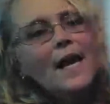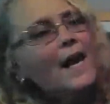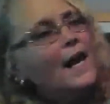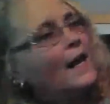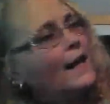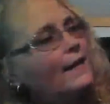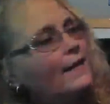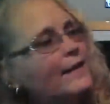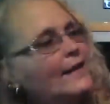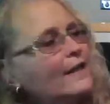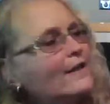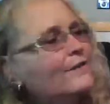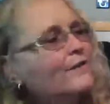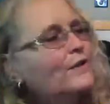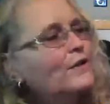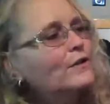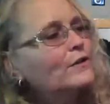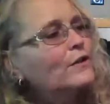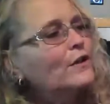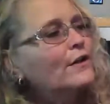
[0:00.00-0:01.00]
And then if
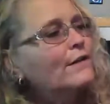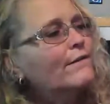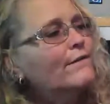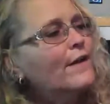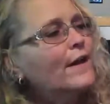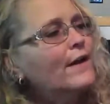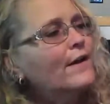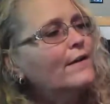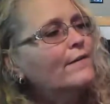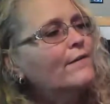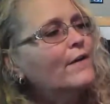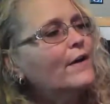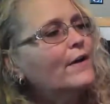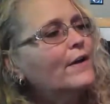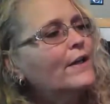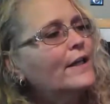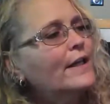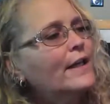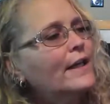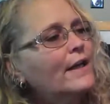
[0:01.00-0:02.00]
you look very,
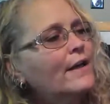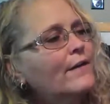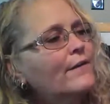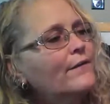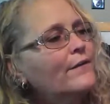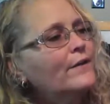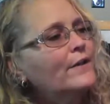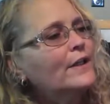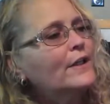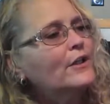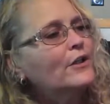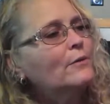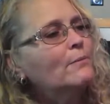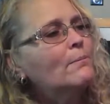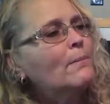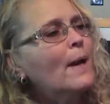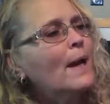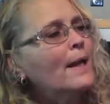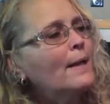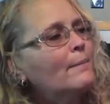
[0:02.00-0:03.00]
very carefully, you
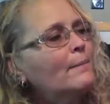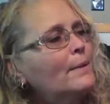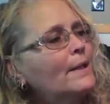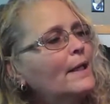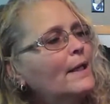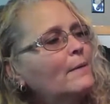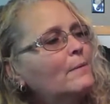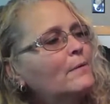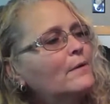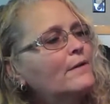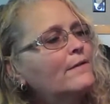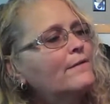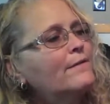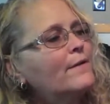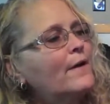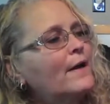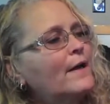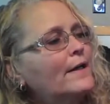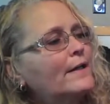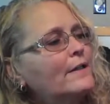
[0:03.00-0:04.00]
might be able to
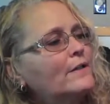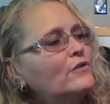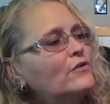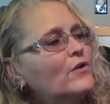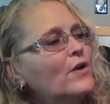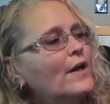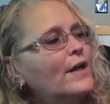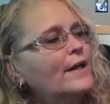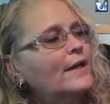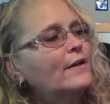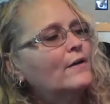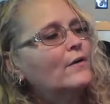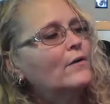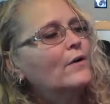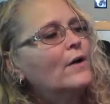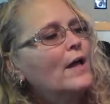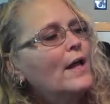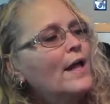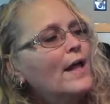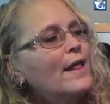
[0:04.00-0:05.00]
find a
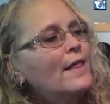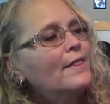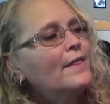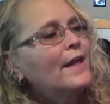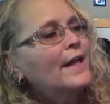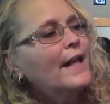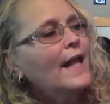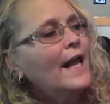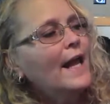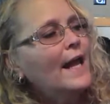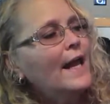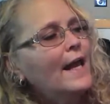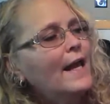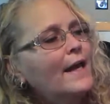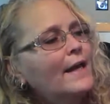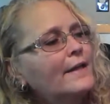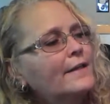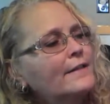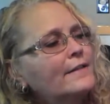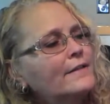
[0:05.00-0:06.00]
triangle that
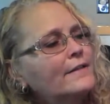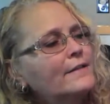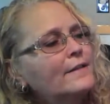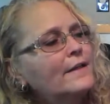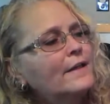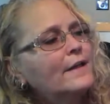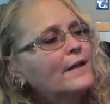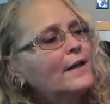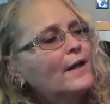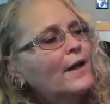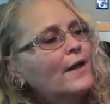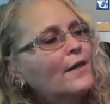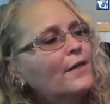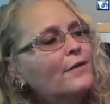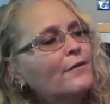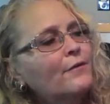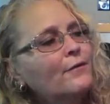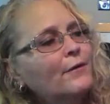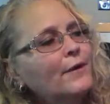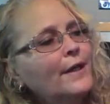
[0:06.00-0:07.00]
has
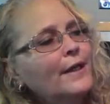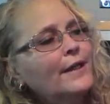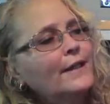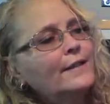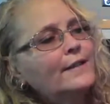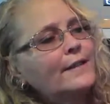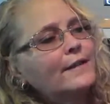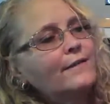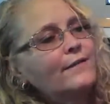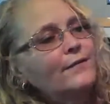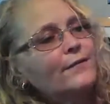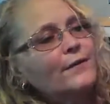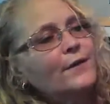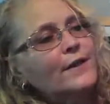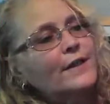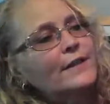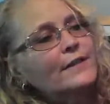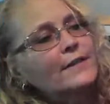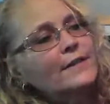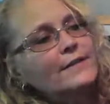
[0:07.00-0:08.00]
three
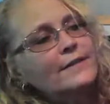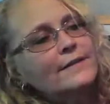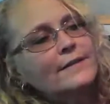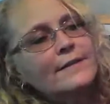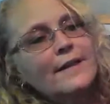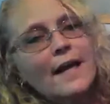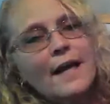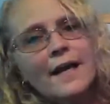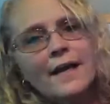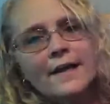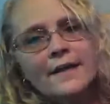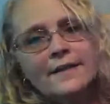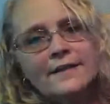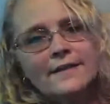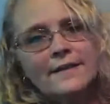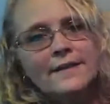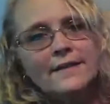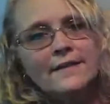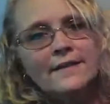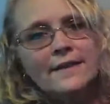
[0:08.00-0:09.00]
different
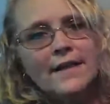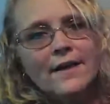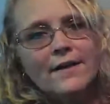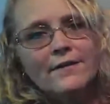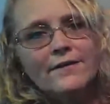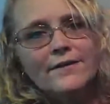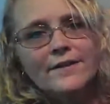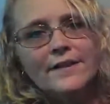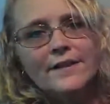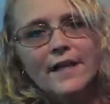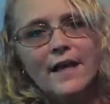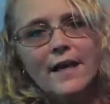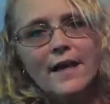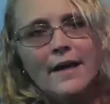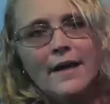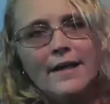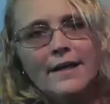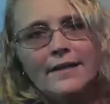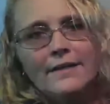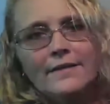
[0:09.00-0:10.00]
sizes of
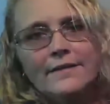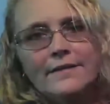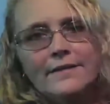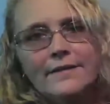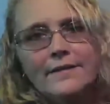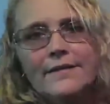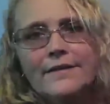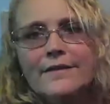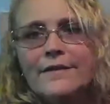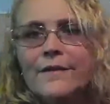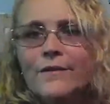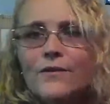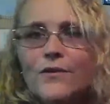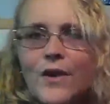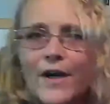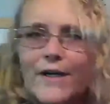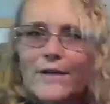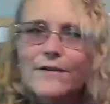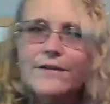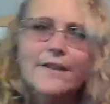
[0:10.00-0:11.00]
sides. So
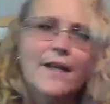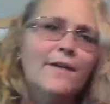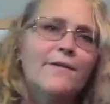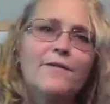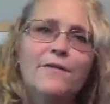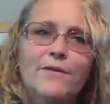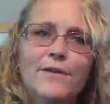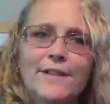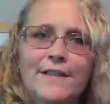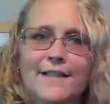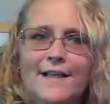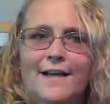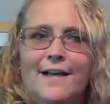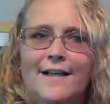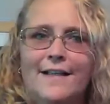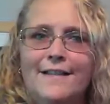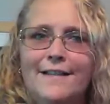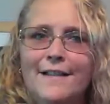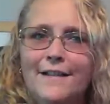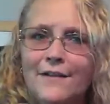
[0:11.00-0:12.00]
triangles have three
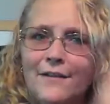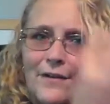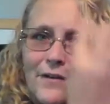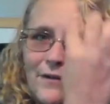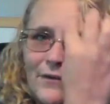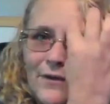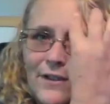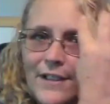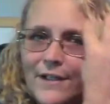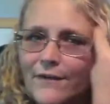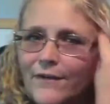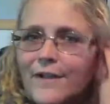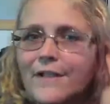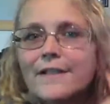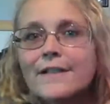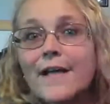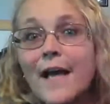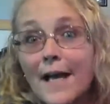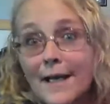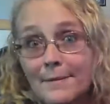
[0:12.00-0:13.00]
sides, and there are three
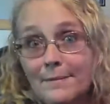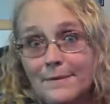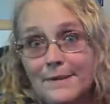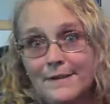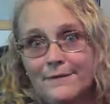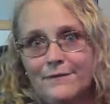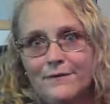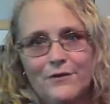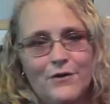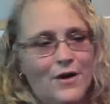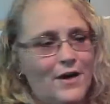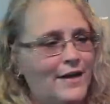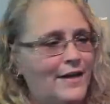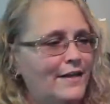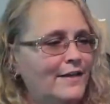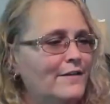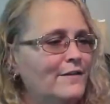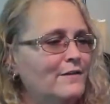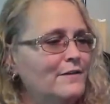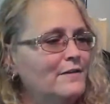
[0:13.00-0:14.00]
different types of
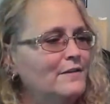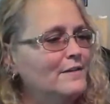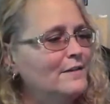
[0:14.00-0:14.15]
triangles.